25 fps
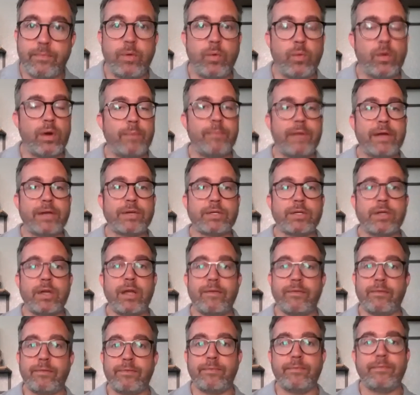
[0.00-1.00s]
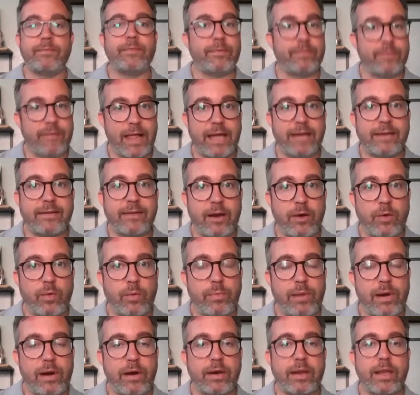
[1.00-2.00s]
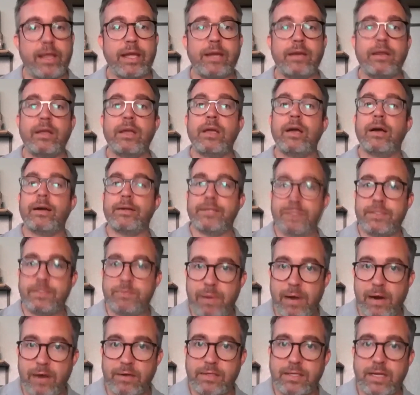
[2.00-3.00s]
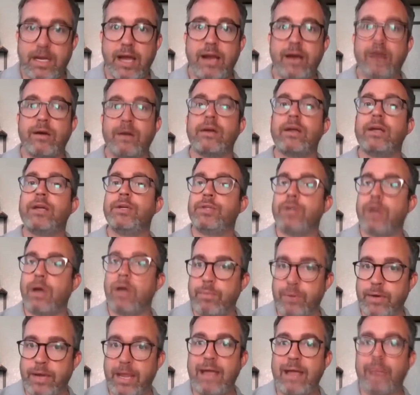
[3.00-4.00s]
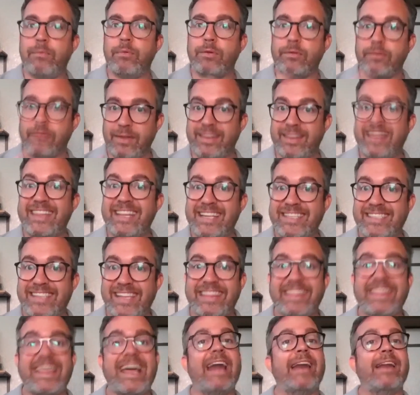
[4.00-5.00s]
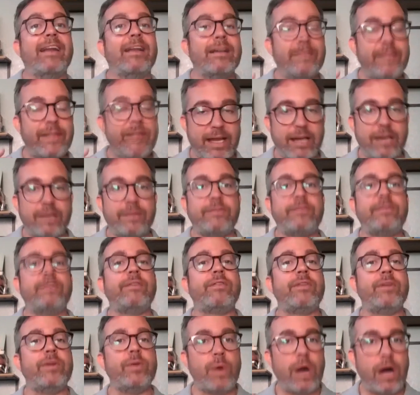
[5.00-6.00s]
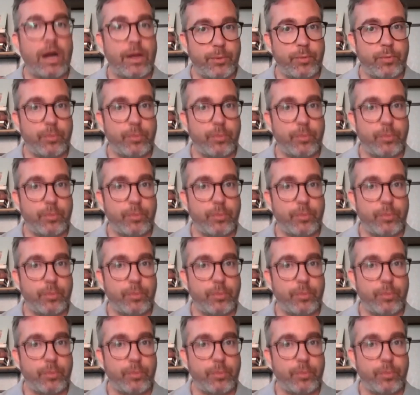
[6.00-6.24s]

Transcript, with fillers: You want to make sure you have a, a flat tire repair kit, a spare tire, jumper cables, things like that that can assist you on the